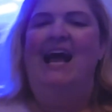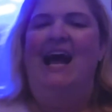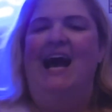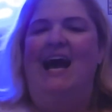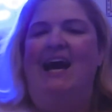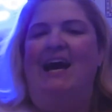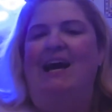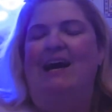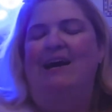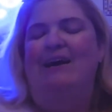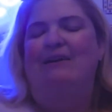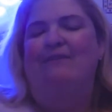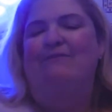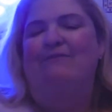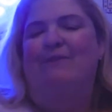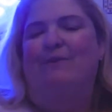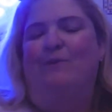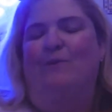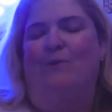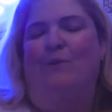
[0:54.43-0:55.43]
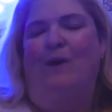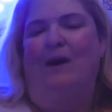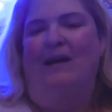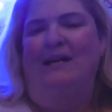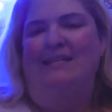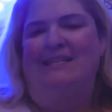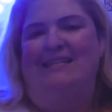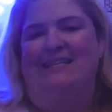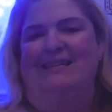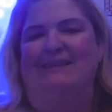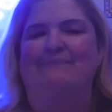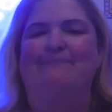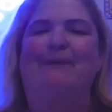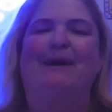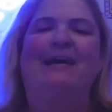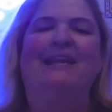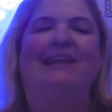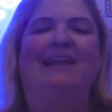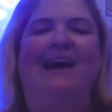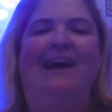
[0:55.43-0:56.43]
of what
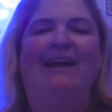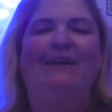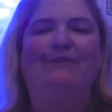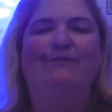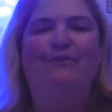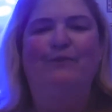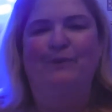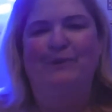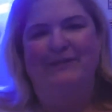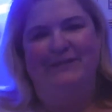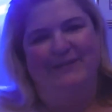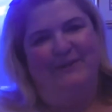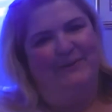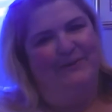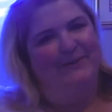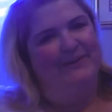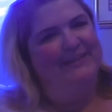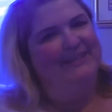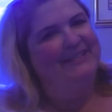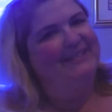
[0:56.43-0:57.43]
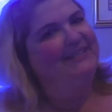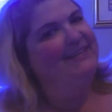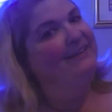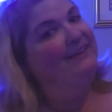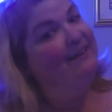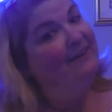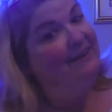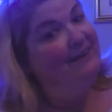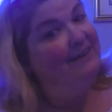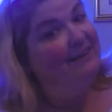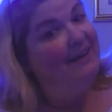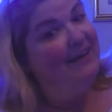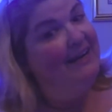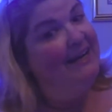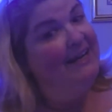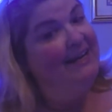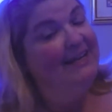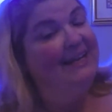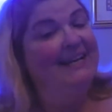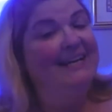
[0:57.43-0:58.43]
my life was going to look
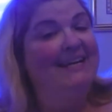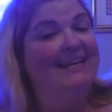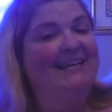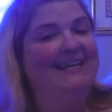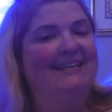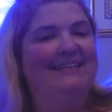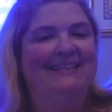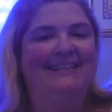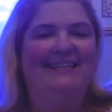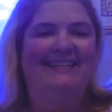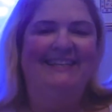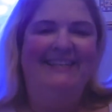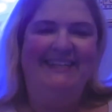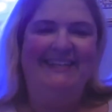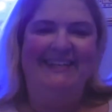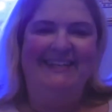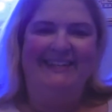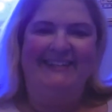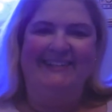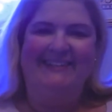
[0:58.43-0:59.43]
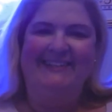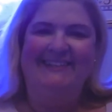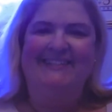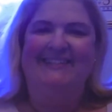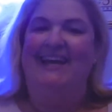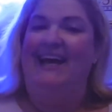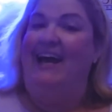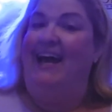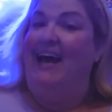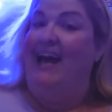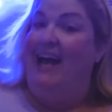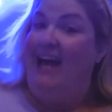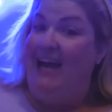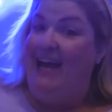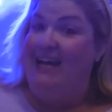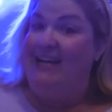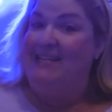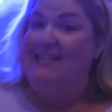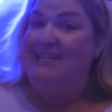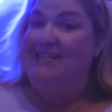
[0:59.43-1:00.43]
like in the years
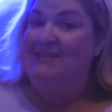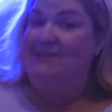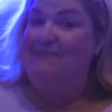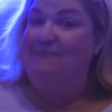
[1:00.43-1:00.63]
ahead.